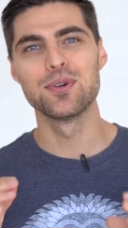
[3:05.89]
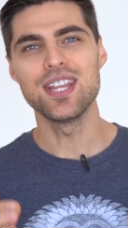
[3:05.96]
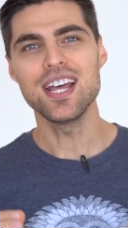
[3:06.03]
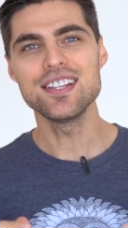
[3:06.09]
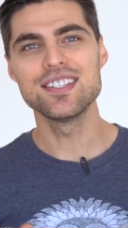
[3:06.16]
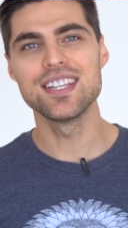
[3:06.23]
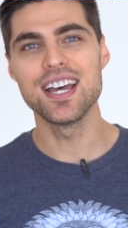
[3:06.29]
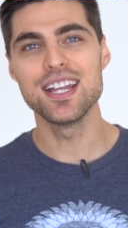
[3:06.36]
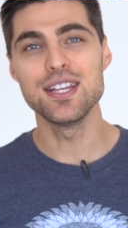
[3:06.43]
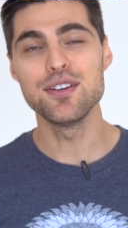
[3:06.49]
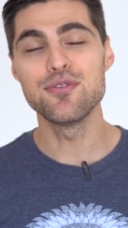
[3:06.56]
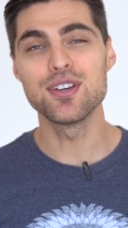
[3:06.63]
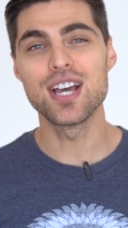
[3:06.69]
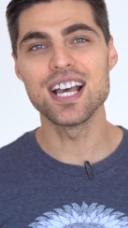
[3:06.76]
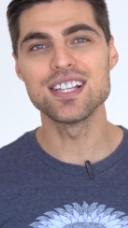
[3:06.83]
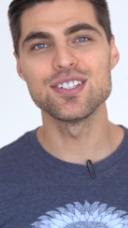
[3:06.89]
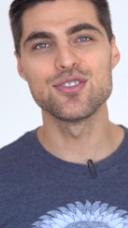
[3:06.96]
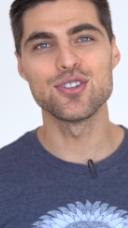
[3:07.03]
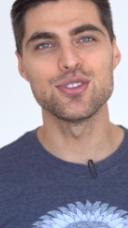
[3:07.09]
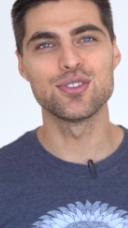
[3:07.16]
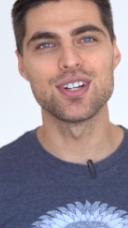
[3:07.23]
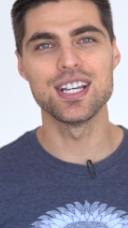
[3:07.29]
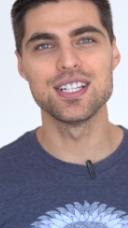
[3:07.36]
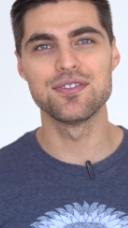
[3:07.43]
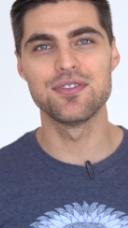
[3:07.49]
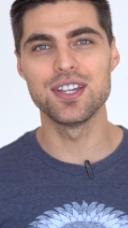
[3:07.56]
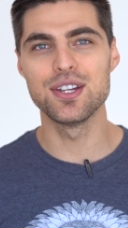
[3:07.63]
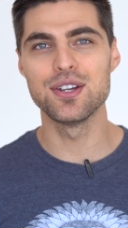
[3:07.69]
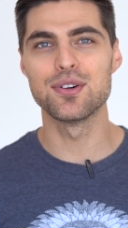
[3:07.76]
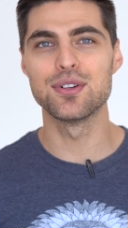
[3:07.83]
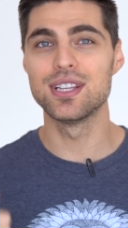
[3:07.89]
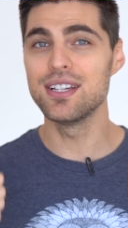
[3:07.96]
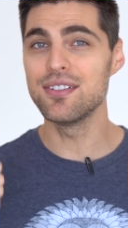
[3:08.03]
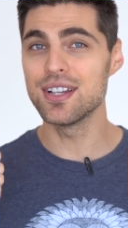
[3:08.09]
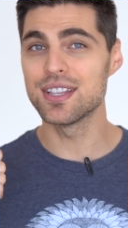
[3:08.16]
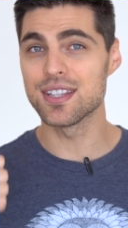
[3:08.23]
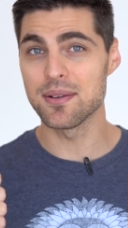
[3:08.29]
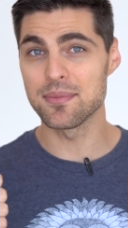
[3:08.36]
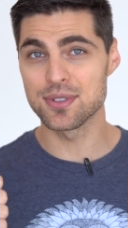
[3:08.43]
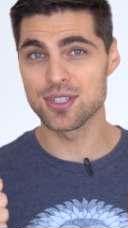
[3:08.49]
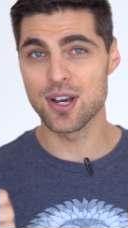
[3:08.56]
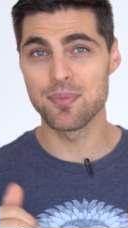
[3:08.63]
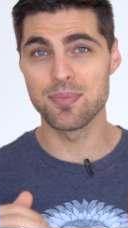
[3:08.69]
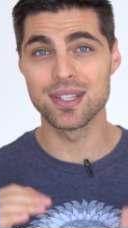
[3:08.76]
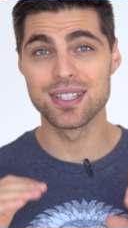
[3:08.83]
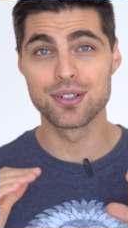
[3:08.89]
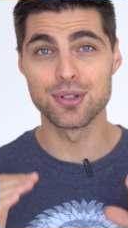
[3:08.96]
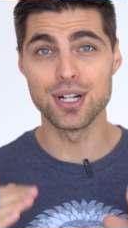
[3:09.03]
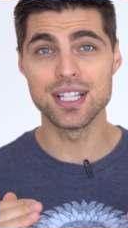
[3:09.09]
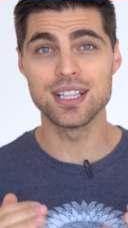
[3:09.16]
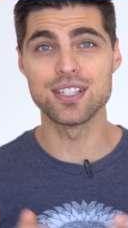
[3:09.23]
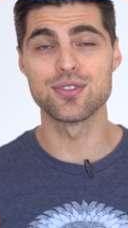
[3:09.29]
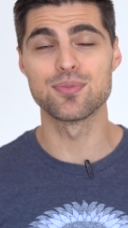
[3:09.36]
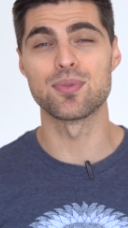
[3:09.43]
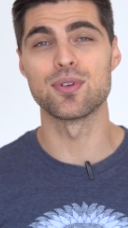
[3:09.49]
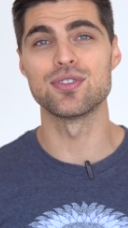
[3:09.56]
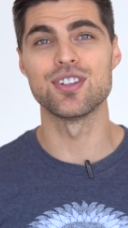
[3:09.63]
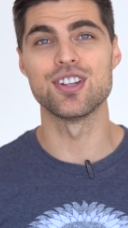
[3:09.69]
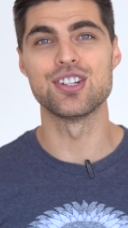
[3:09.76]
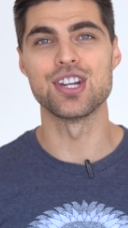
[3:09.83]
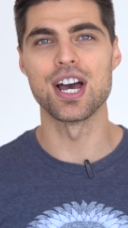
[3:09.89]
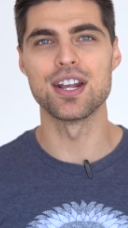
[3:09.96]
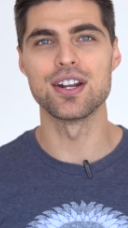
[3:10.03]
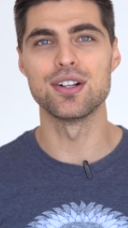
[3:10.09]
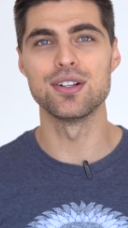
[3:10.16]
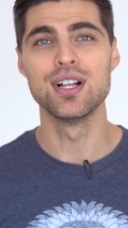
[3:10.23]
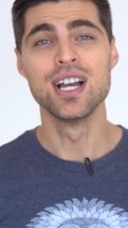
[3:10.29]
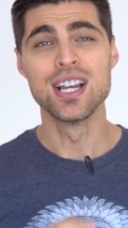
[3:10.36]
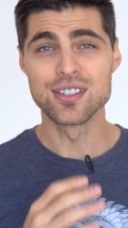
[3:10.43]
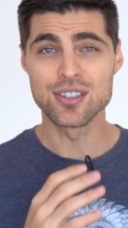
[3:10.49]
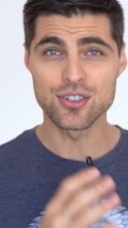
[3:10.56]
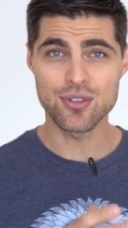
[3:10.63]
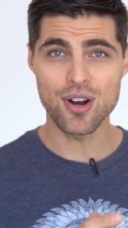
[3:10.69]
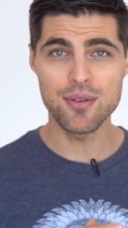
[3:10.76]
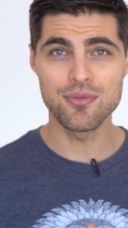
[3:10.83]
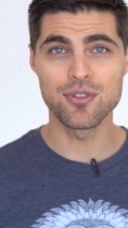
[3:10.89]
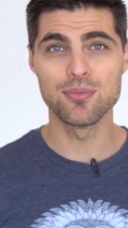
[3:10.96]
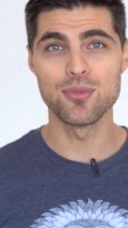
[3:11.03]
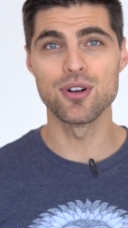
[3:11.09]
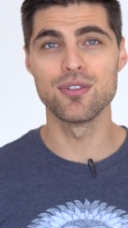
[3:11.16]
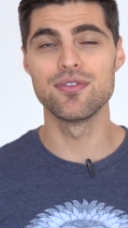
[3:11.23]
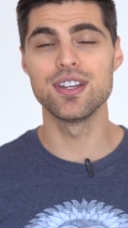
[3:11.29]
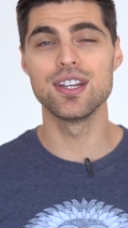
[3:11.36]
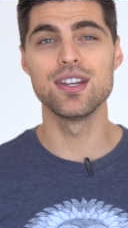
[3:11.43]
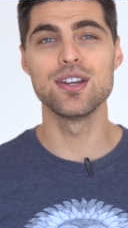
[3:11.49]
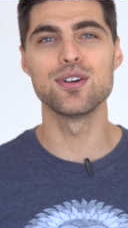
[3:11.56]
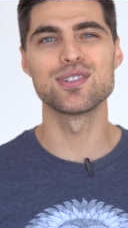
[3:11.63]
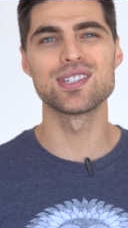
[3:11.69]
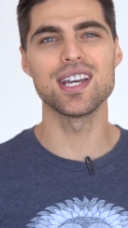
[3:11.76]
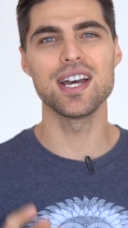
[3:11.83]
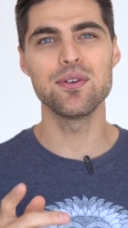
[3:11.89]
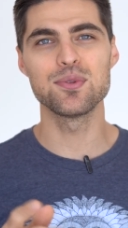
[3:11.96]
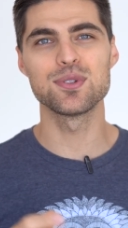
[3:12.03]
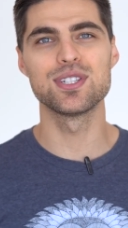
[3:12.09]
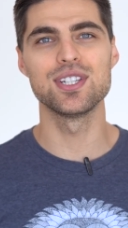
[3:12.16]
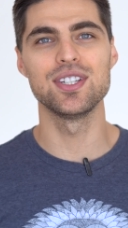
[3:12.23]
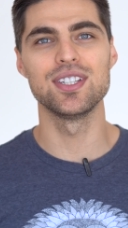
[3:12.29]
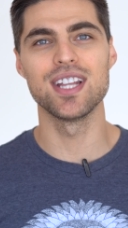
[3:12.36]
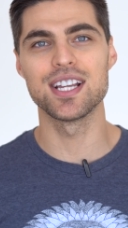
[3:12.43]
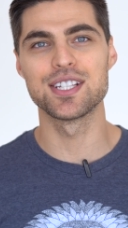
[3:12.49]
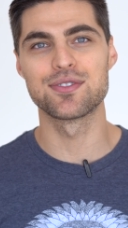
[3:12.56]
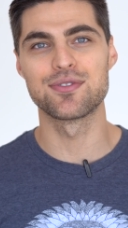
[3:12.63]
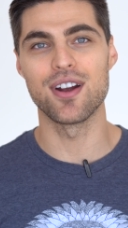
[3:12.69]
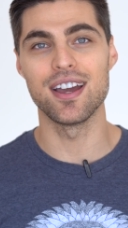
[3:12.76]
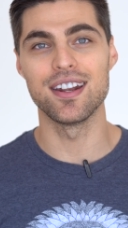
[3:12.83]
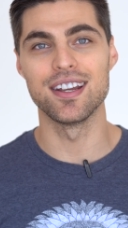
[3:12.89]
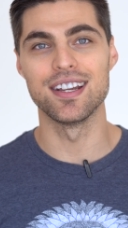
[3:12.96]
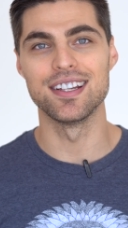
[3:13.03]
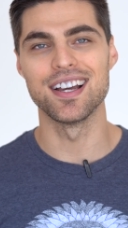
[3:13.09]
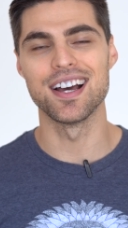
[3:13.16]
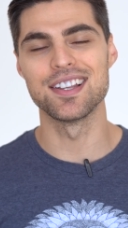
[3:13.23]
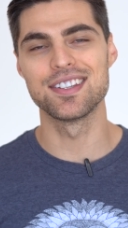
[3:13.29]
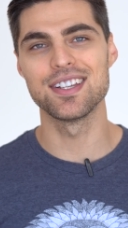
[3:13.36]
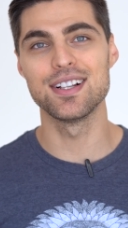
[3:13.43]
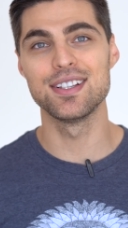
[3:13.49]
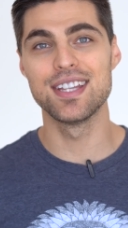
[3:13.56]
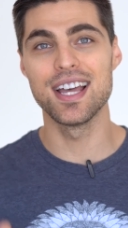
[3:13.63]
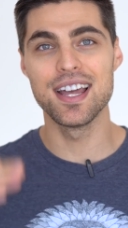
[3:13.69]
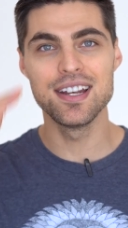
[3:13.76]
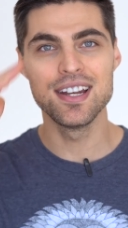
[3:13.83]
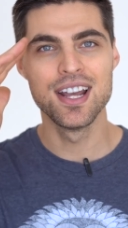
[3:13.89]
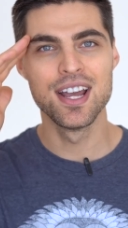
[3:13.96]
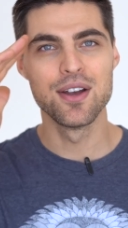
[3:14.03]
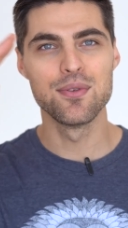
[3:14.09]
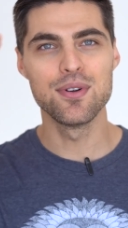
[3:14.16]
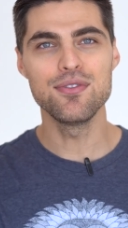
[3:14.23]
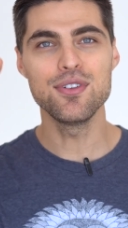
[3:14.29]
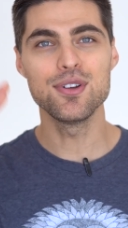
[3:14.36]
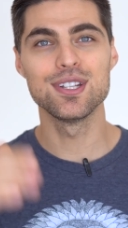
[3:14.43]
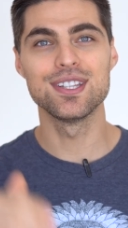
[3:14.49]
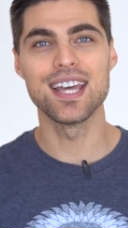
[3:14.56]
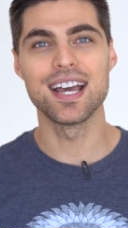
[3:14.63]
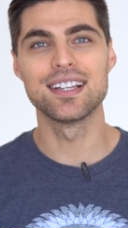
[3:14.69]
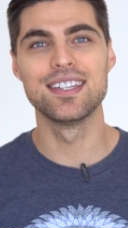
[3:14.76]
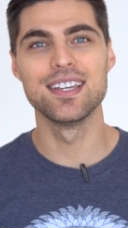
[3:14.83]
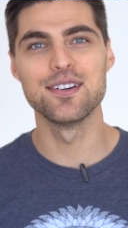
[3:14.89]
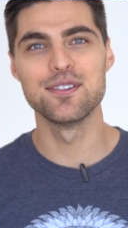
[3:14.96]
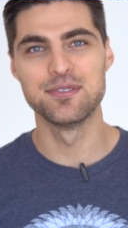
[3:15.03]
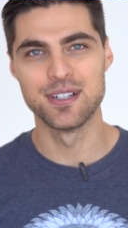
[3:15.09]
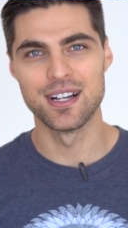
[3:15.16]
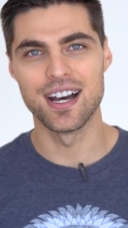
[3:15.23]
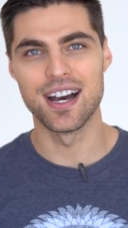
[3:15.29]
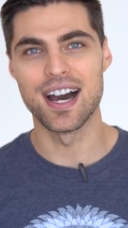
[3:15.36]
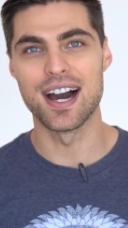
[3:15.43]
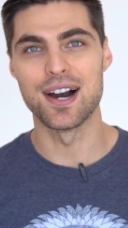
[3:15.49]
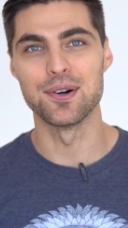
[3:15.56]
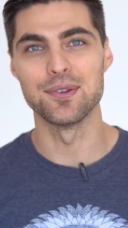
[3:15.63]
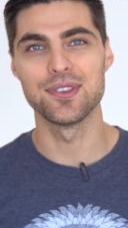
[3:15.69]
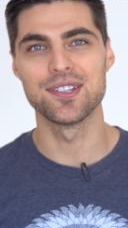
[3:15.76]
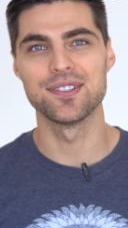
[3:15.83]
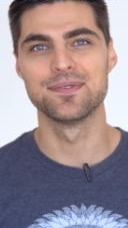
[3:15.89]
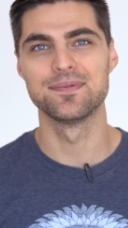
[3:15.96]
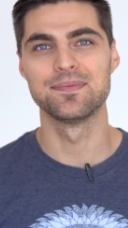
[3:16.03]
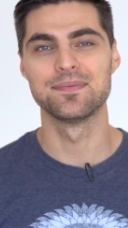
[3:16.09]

With that said, if you guys enjoyed today's video, leave a thumbs up, it greatly supports the channel. Subscribe for more videos and we'll see you next Friday. Until then, Review Detective out.